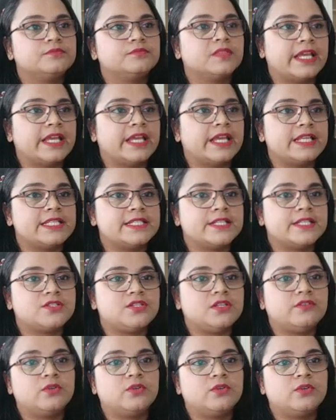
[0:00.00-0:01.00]
Knight takes
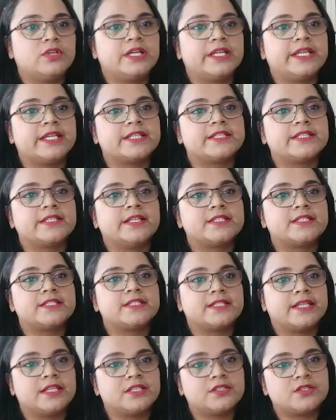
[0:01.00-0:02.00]
d4, an excellent
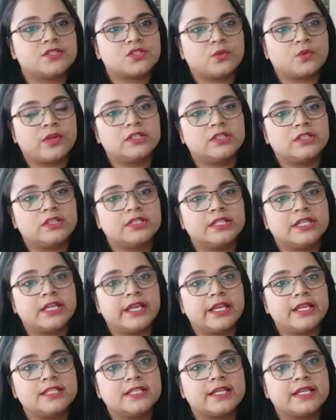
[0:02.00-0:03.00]
center square for the
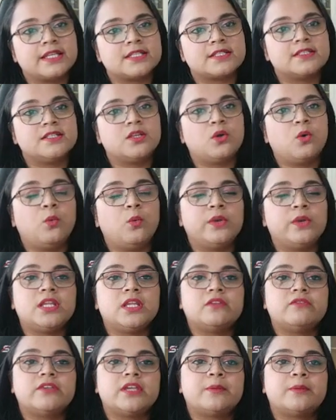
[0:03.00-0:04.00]
knight, as the
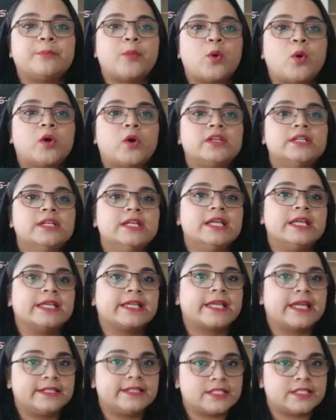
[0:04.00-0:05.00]
only way a pawn
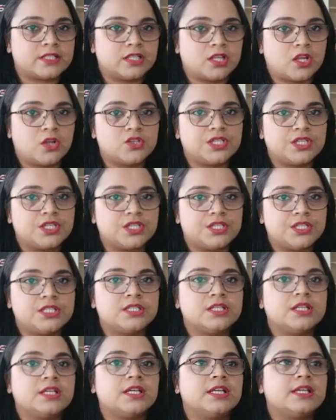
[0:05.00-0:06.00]
can dislodge
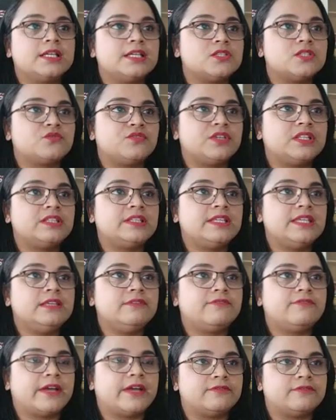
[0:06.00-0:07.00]
it is with
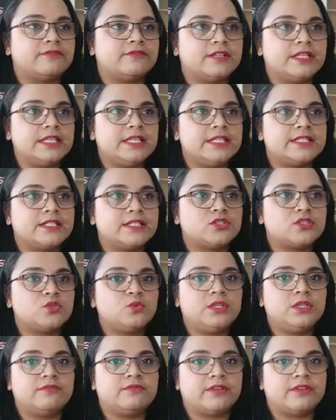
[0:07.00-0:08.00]
e5, e6
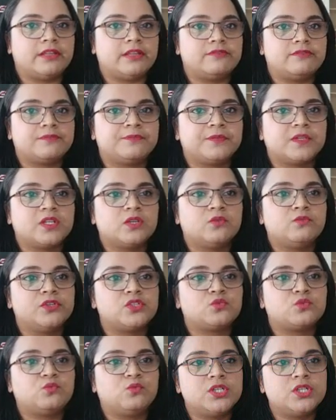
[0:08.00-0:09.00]
to e5,
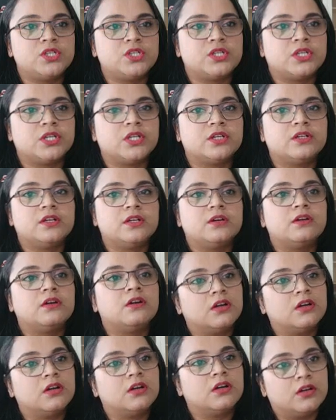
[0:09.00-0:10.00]
which would
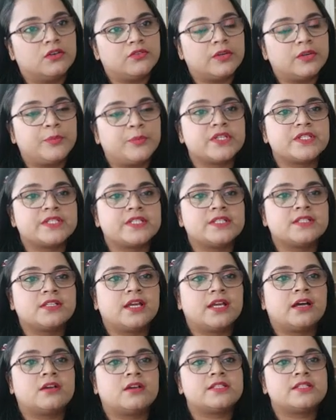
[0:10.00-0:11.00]
represent
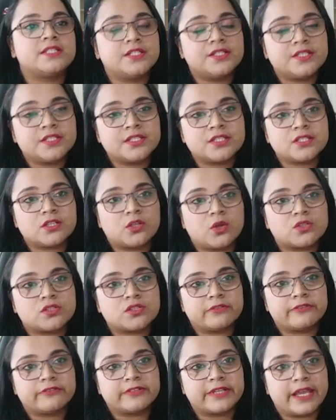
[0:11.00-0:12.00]
a serious loss
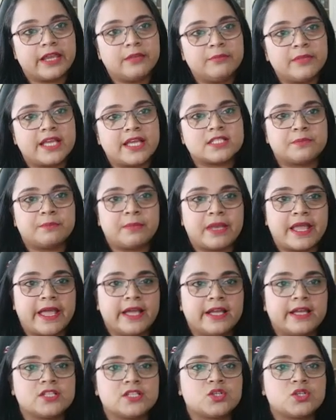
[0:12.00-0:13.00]
of time as
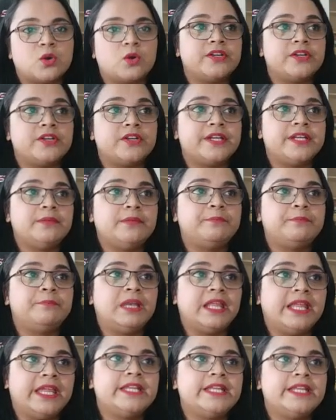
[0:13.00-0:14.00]
black has already
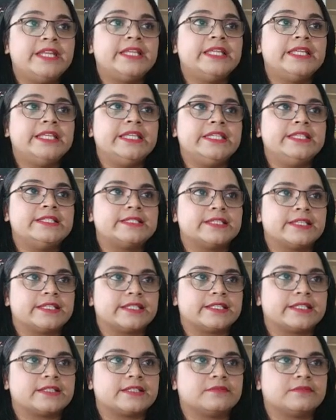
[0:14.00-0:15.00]
played
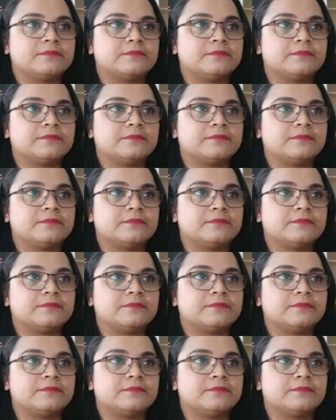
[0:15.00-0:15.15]
e6.